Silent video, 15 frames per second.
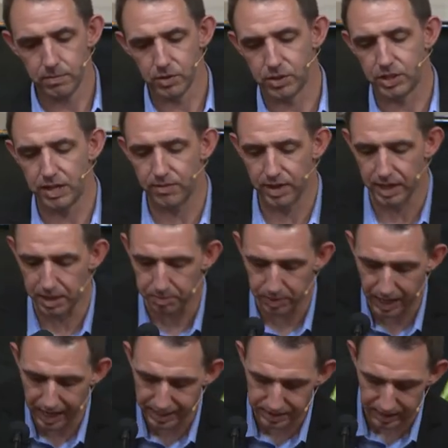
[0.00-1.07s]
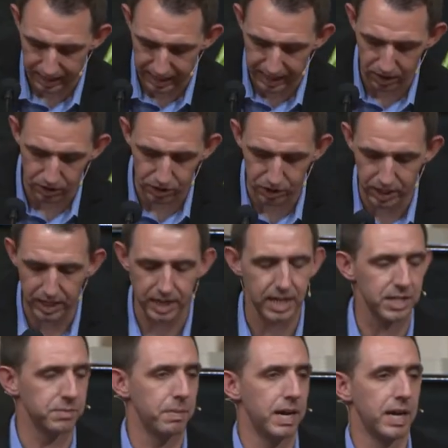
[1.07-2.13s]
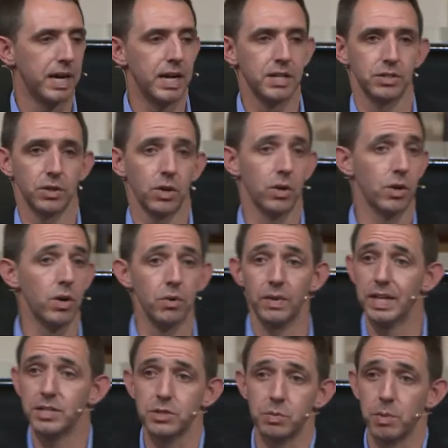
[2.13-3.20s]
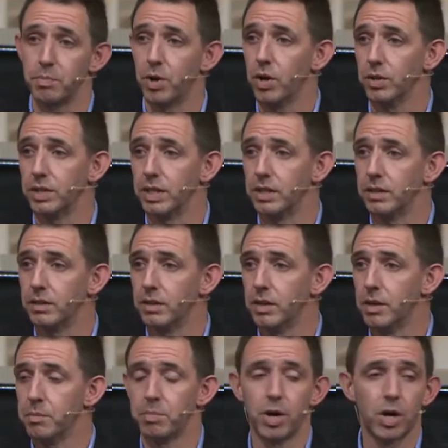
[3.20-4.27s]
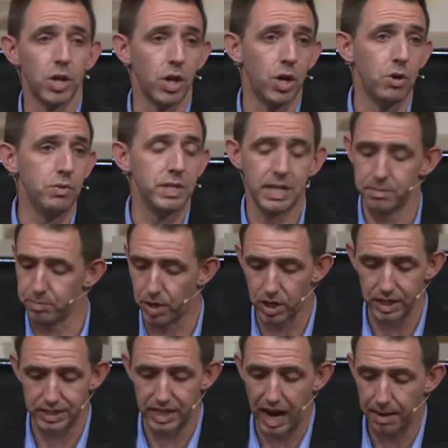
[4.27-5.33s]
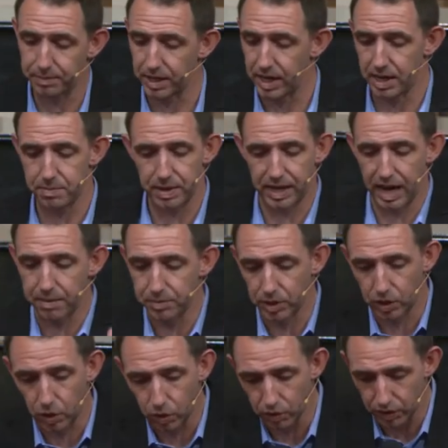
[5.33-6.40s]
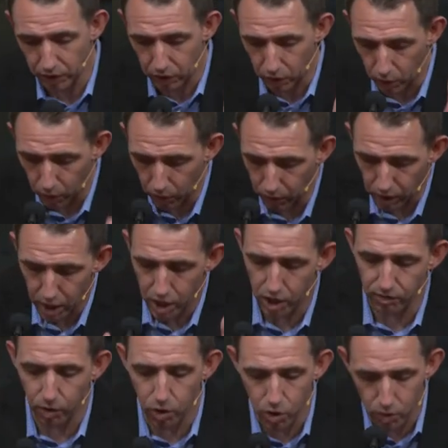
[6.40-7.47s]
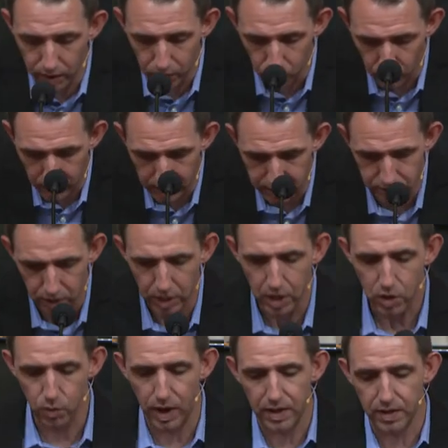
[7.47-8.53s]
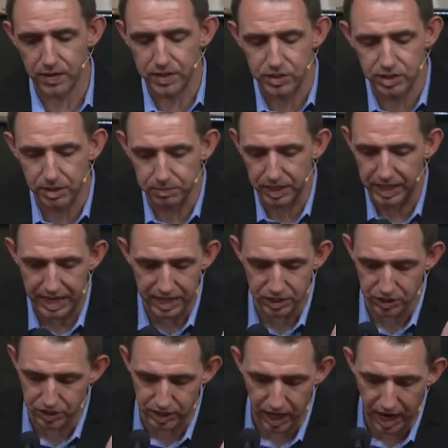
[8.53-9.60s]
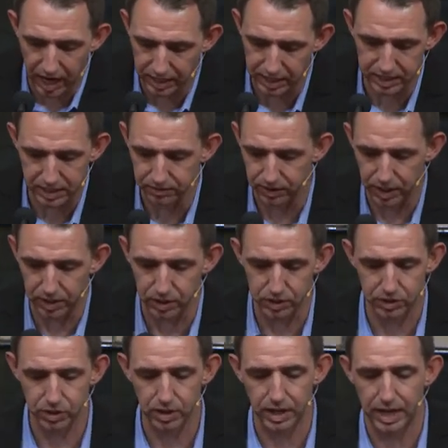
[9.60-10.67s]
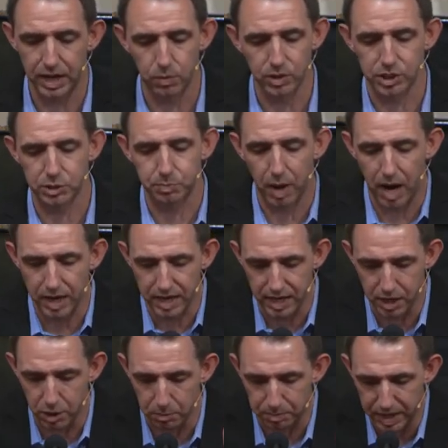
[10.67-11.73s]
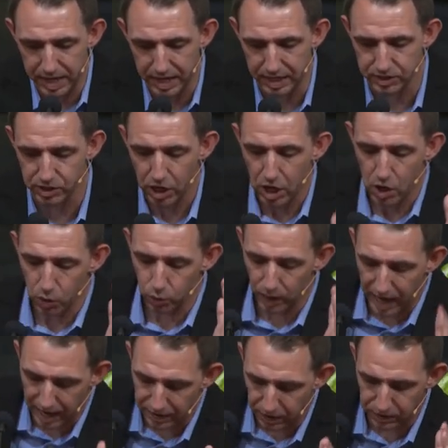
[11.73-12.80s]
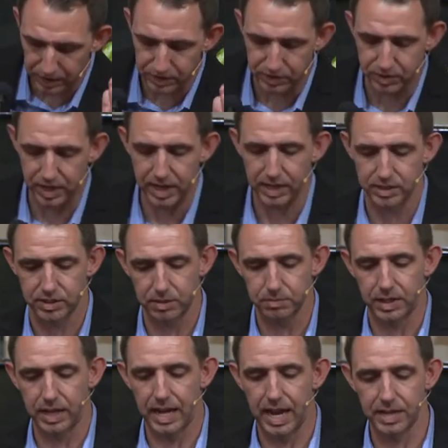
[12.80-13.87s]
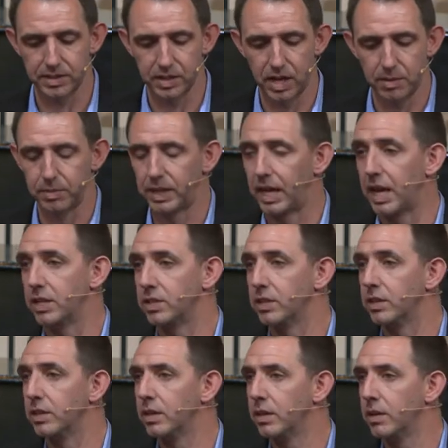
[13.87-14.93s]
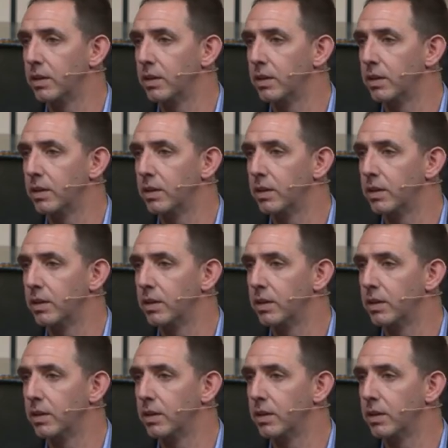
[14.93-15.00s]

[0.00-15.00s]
Receiving it implies that he or she has made it his or her own. This is what Paul did. Paul owned it, Paul adopted it. It became the core of who he was rather than something he just cognitively understood. And he responded in obedience rather than seeing something as an obligation.